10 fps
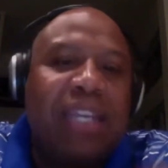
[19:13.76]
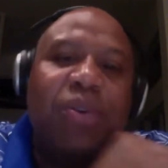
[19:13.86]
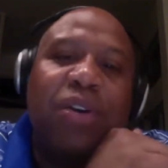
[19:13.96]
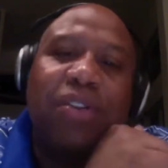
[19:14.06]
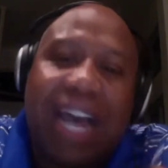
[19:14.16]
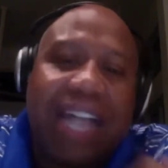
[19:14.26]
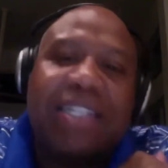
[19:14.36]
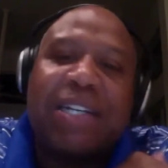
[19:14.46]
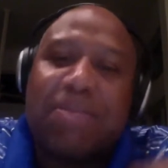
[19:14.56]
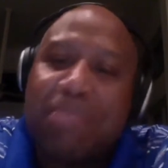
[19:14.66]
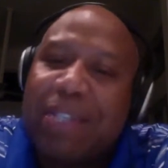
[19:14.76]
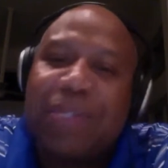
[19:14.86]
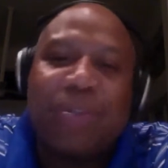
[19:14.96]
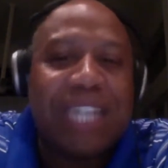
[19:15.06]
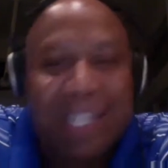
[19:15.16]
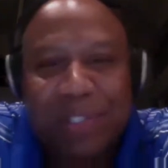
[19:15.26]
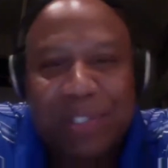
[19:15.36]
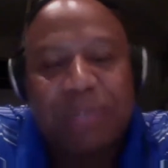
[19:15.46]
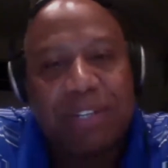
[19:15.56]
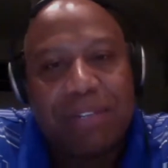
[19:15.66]
You have got to commit to an
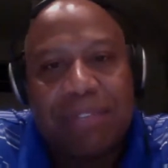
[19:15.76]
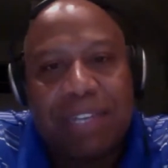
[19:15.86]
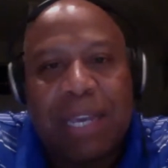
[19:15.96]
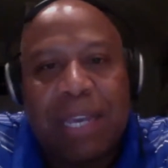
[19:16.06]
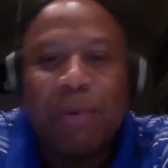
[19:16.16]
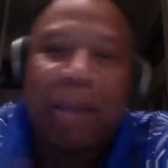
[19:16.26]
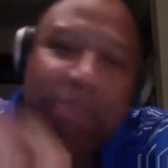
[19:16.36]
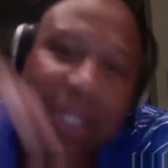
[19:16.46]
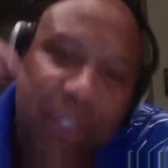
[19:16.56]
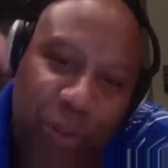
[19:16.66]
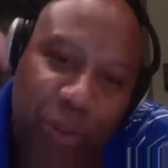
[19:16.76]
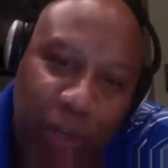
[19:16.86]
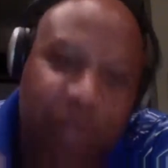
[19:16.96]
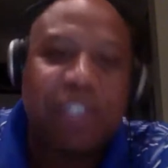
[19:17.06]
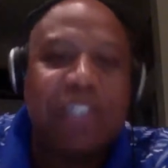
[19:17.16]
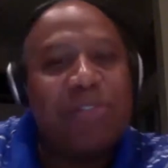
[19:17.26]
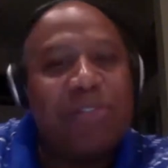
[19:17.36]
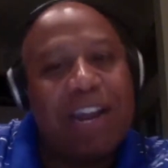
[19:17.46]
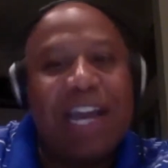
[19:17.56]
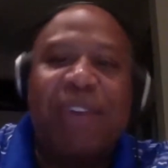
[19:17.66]
industry. When I put those willows in the
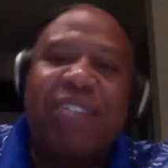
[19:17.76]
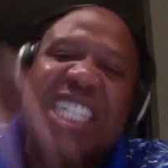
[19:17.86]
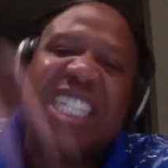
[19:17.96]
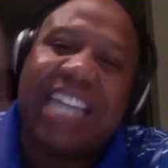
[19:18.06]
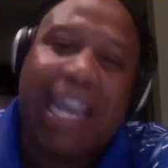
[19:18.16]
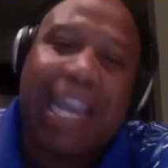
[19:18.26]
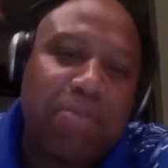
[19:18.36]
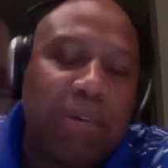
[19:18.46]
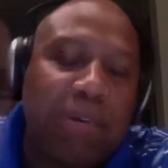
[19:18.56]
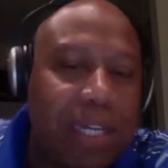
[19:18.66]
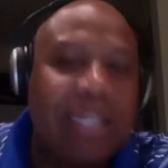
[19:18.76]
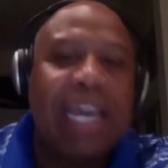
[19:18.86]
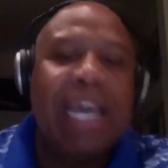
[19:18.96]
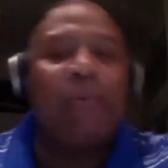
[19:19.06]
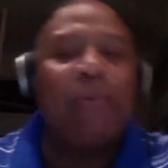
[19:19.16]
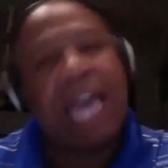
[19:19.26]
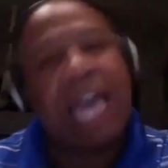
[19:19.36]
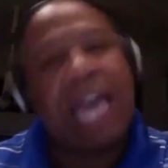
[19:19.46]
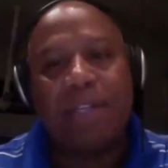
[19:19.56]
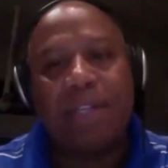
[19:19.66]
ground, they stayed put. And what
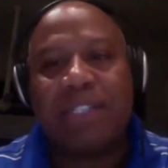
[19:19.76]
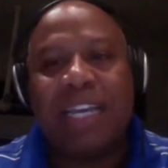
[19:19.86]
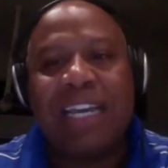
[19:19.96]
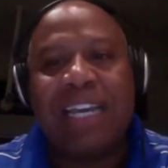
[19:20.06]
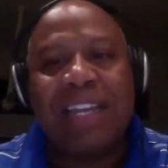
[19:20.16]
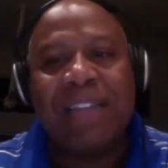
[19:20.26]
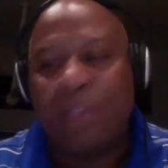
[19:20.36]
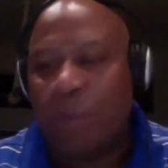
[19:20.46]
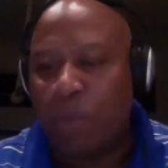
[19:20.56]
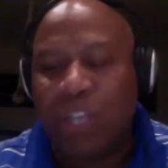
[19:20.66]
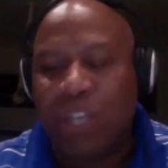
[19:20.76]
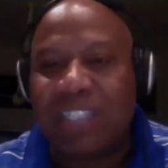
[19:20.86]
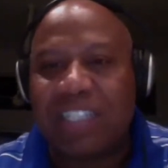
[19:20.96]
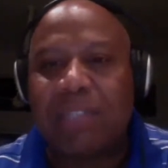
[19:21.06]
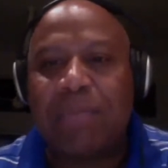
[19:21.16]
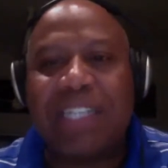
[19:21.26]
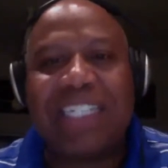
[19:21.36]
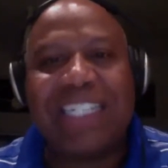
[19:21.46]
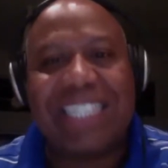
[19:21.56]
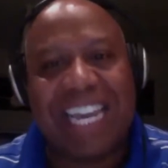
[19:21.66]
happens, the root system
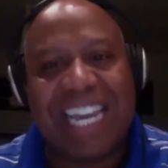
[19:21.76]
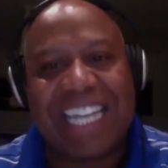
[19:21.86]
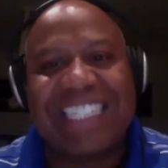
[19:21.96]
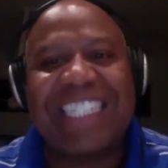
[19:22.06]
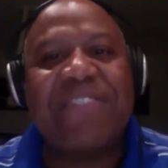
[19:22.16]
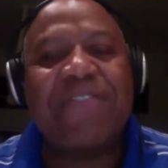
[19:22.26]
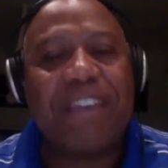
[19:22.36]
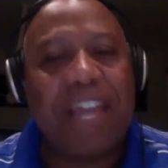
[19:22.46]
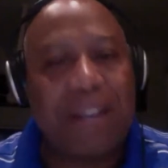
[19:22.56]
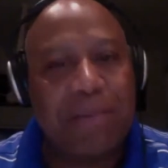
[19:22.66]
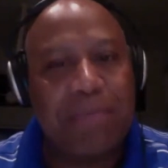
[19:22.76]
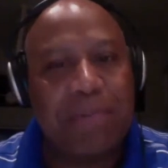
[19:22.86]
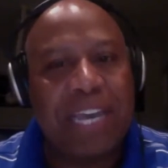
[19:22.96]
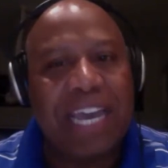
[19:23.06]
gets a chance to develop,